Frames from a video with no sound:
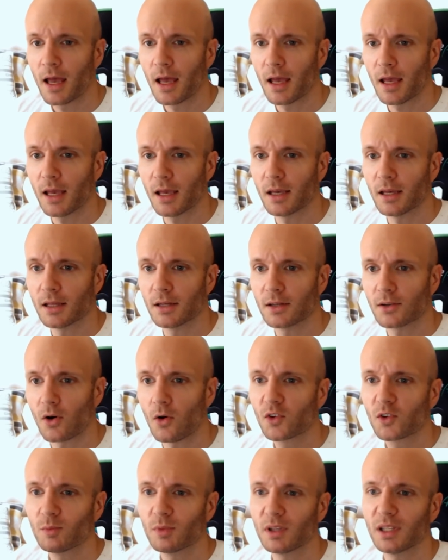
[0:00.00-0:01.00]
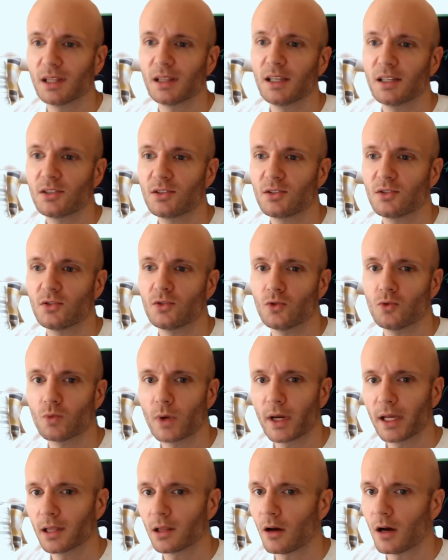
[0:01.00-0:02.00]
and ultimately leads to
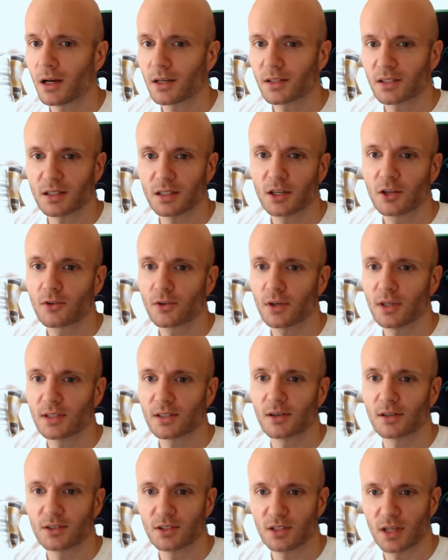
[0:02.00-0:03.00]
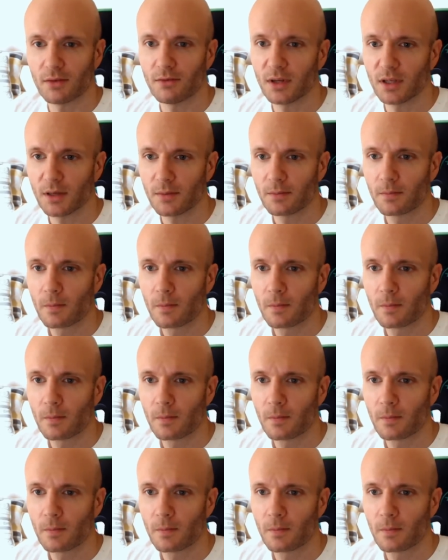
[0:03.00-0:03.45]
weight loss and increased longevity.